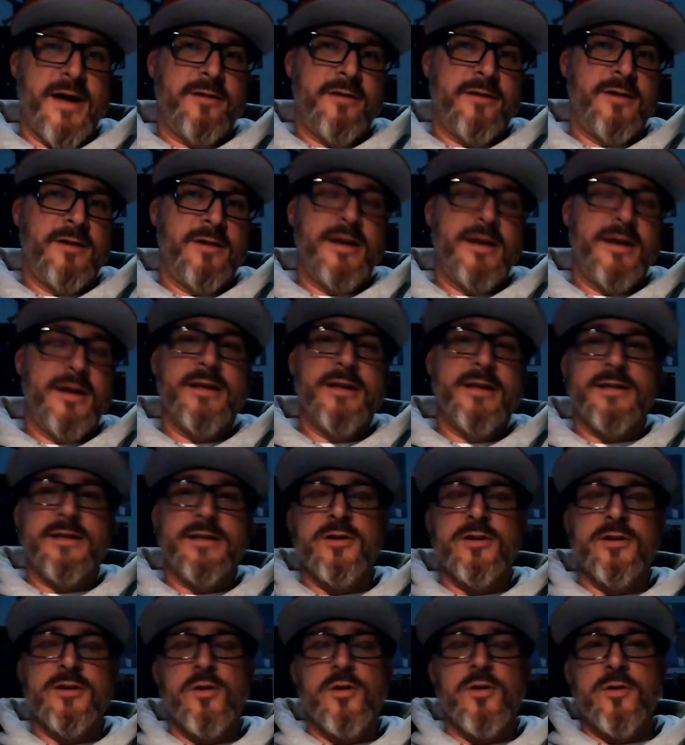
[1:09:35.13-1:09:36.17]
Yeah, and
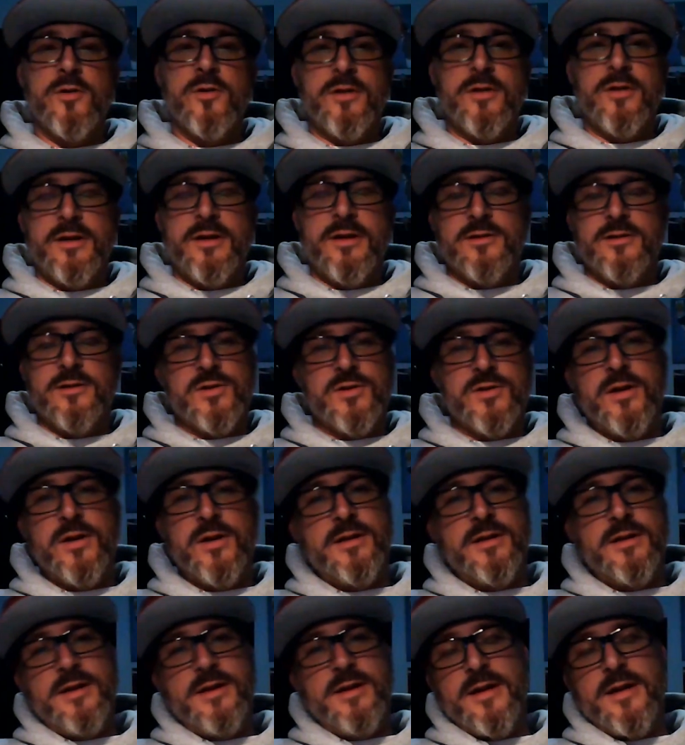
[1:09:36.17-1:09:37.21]
it didn't go to
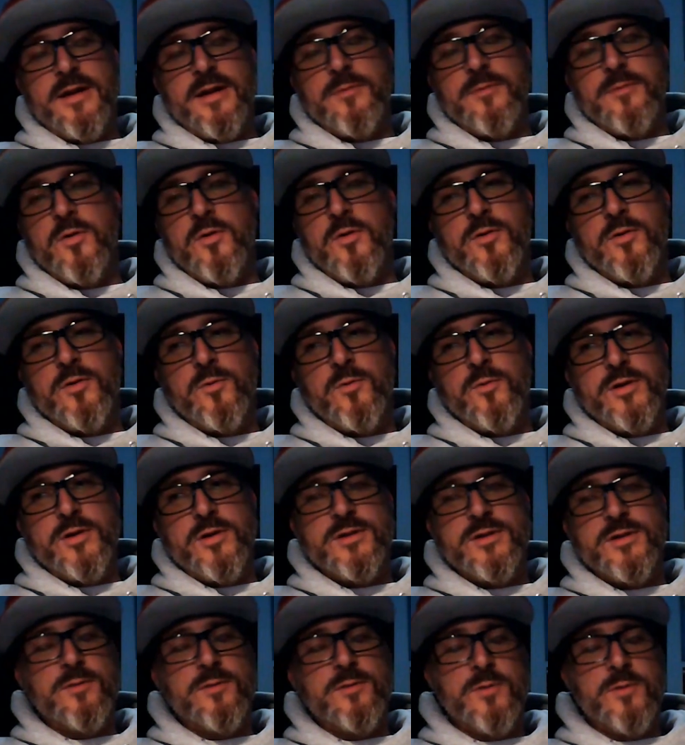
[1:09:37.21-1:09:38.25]
so it didn't end up going to
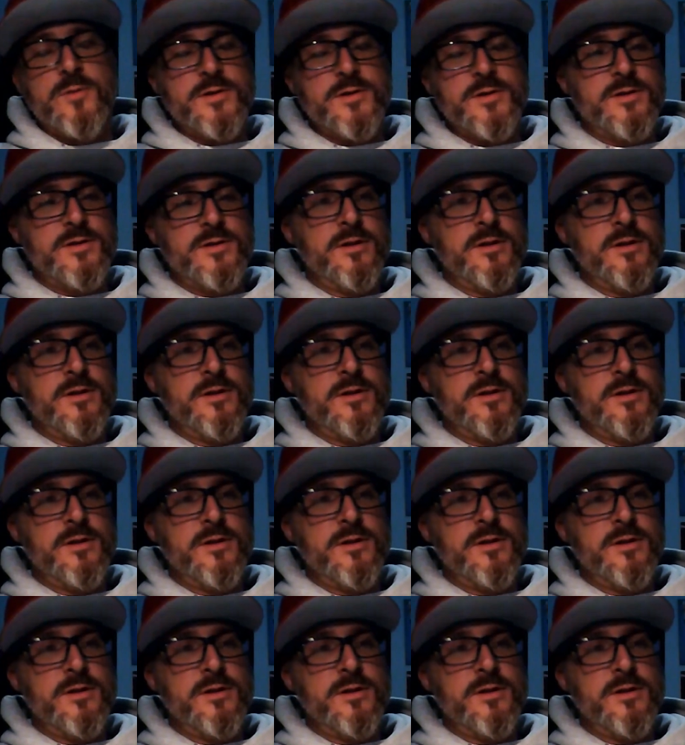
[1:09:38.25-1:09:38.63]
Wookiees in the